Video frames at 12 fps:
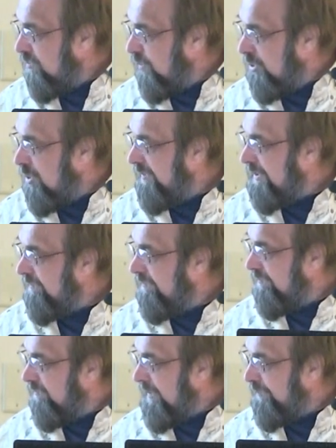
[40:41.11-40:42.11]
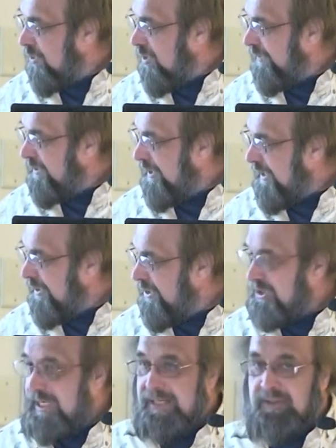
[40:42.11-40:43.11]
went over, flipped over to the
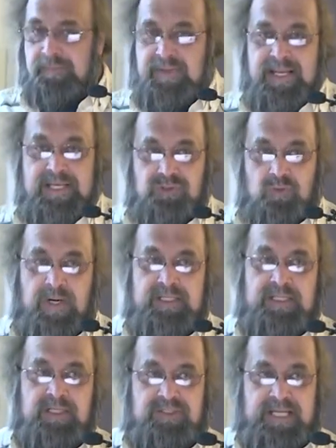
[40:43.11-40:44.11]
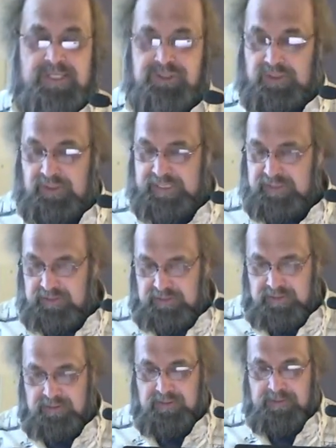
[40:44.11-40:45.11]
other side of the mast quite unintentionally.
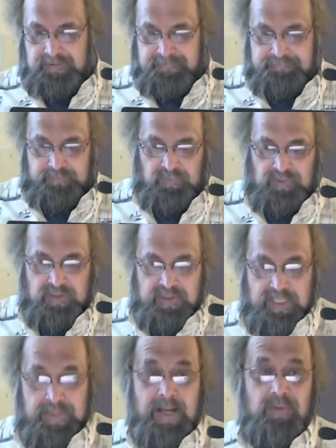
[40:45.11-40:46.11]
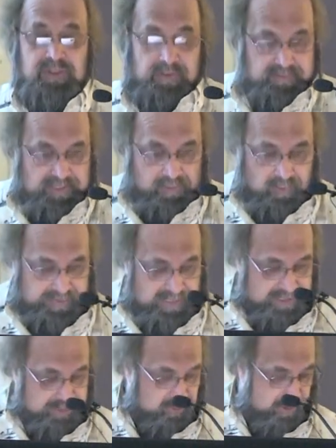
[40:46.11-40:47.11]
And that was a, that would be
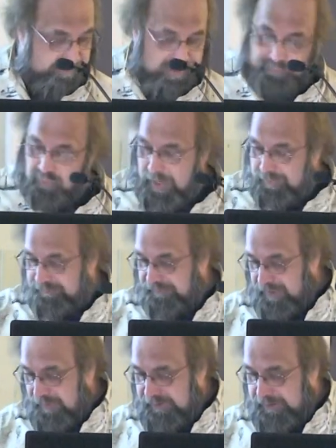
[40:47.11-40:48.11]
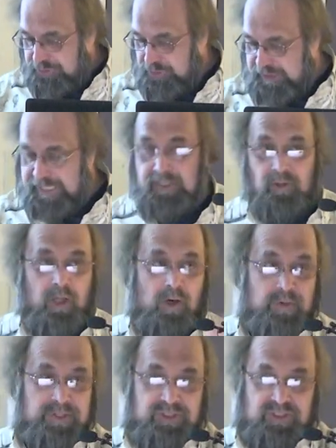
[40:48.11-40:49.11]
an issue, a big problem for them, because you can't
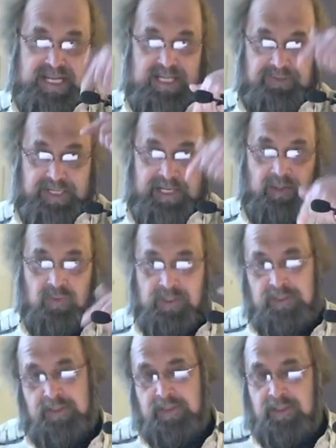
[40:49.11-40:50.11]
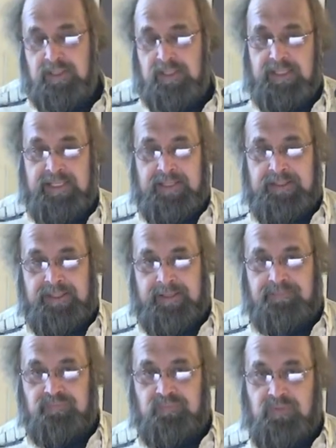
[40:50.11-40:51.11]
lower the sail now, and
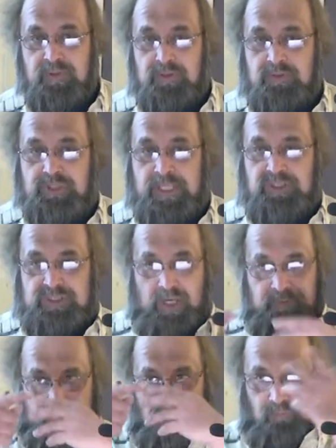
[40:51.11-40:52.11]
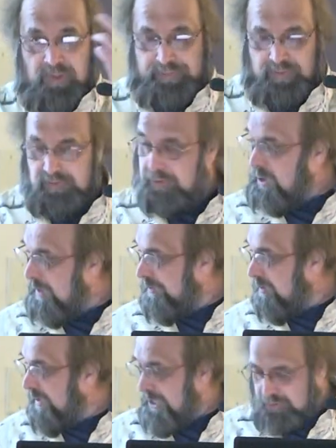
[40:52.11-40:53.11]
um, chances are it could rip. The top
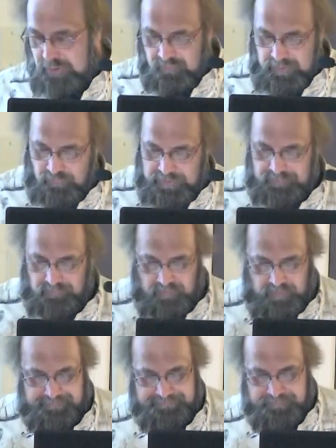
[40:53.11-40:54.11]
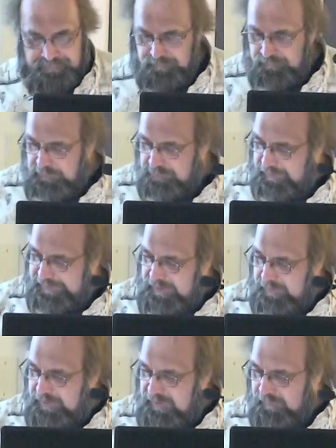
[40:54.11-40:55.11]
of the mast could rip right through it. So they
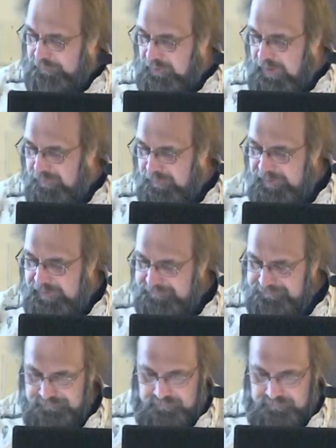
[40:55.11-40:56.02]
had a bit of a problem there.